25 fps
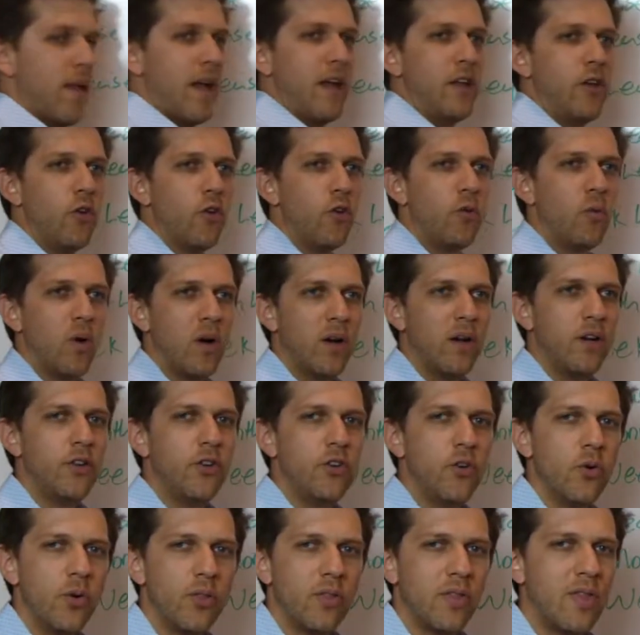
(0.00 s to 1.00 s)
And you'd want
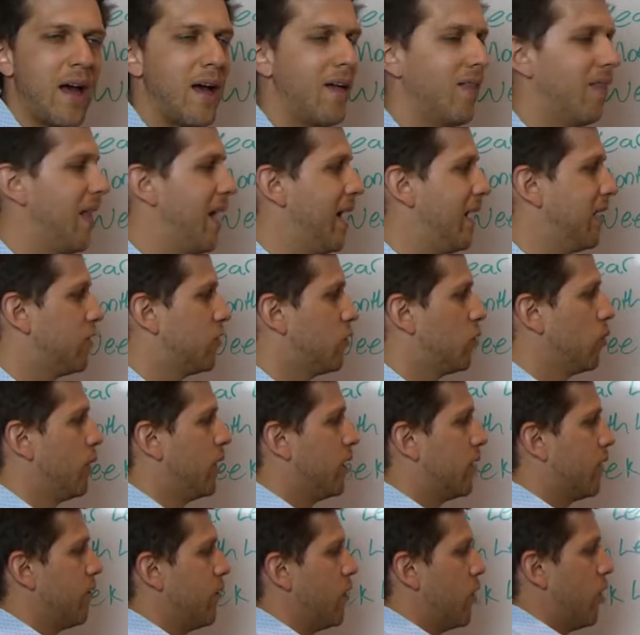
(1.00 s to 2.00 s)
to do it that last
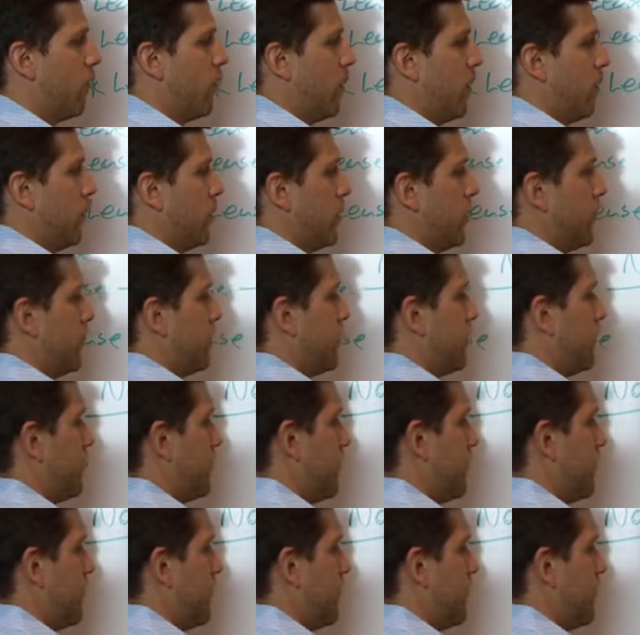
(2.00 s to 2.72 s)
week of November.